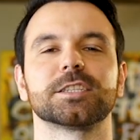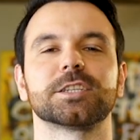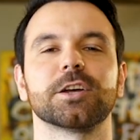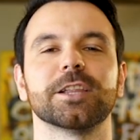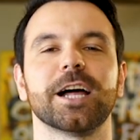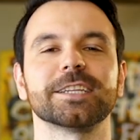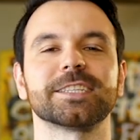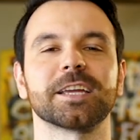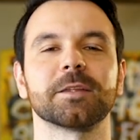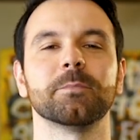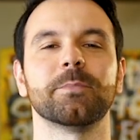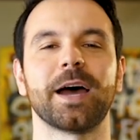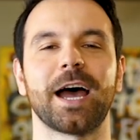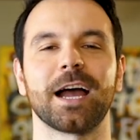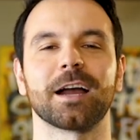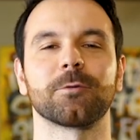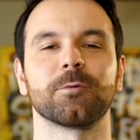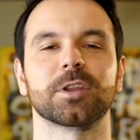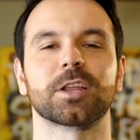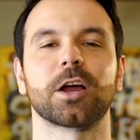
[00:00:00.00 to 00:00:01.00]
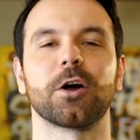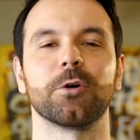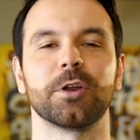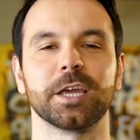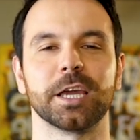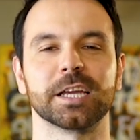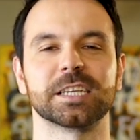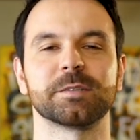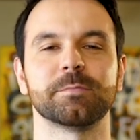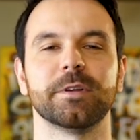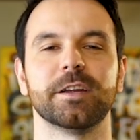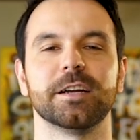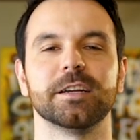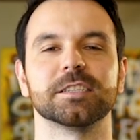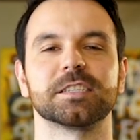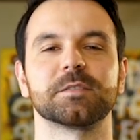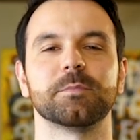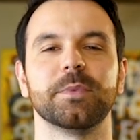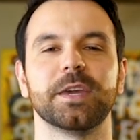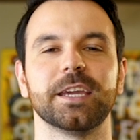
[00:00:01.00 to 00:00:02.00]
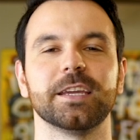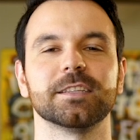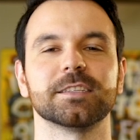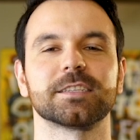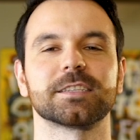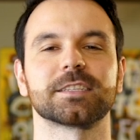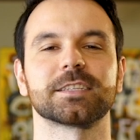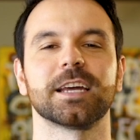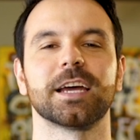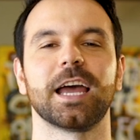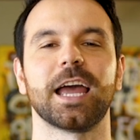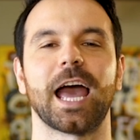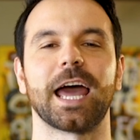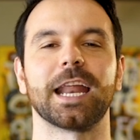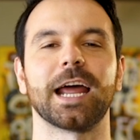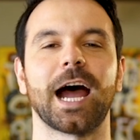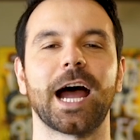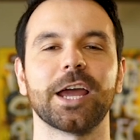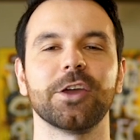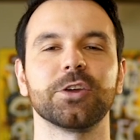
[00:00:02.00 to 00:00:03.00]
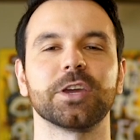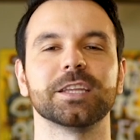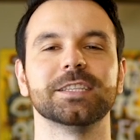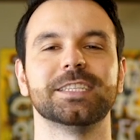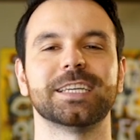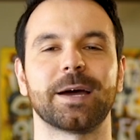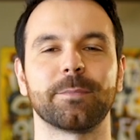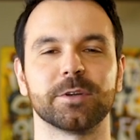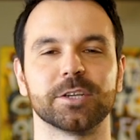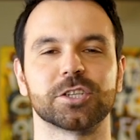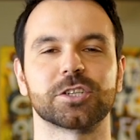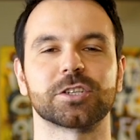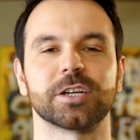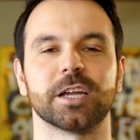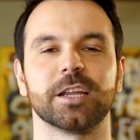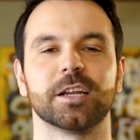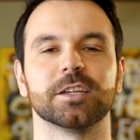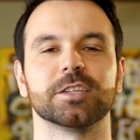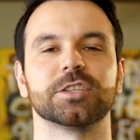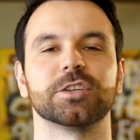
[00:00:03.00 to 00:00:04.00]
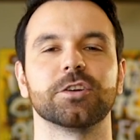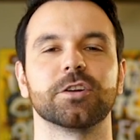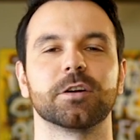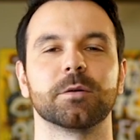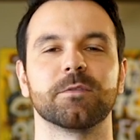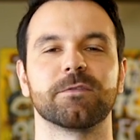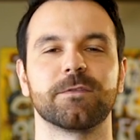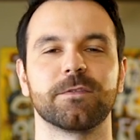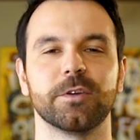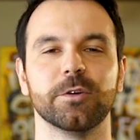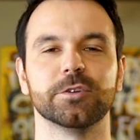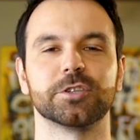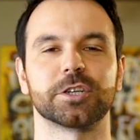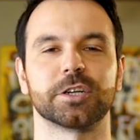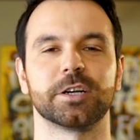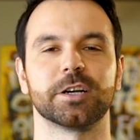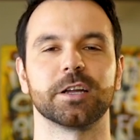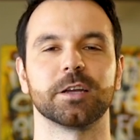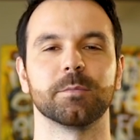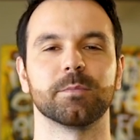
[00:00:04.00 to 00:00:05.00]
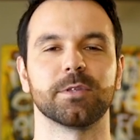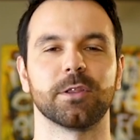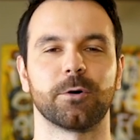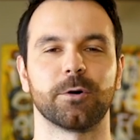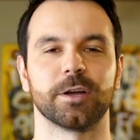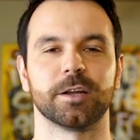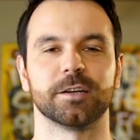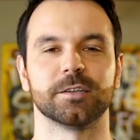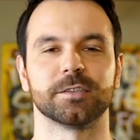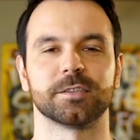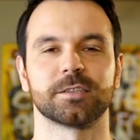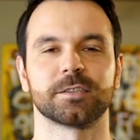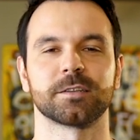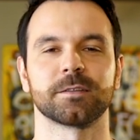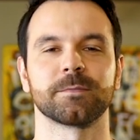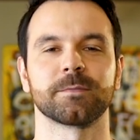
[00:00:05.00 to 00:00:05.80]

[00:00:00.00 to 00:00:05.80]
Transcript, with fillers: So let's unpack what coding experience means and how you can demonstrate it to your future employers.